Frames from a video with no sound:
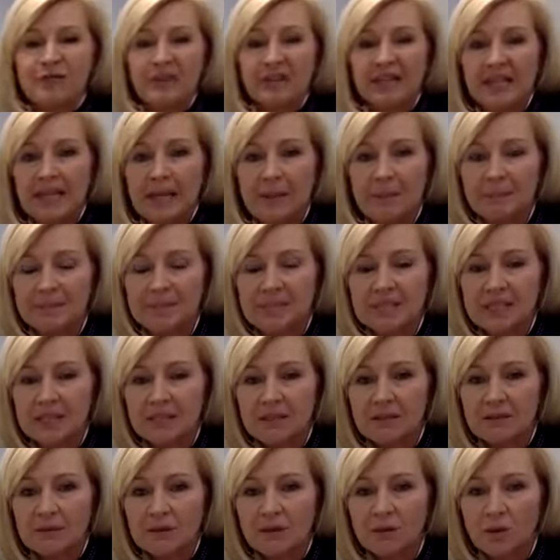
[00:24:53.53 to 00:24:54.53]
flipped
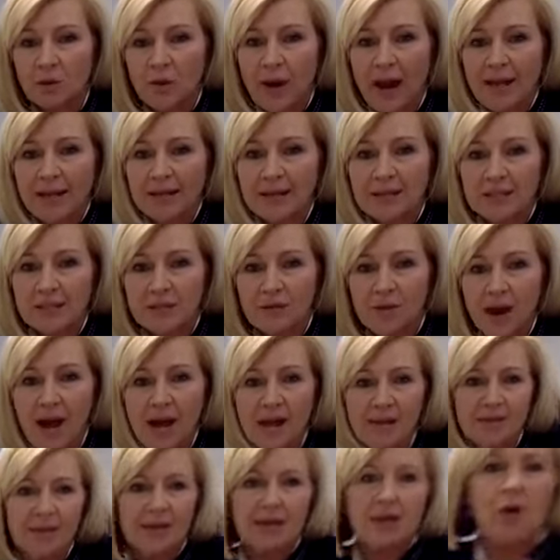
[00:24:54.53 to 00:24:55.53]
crackers, right? They're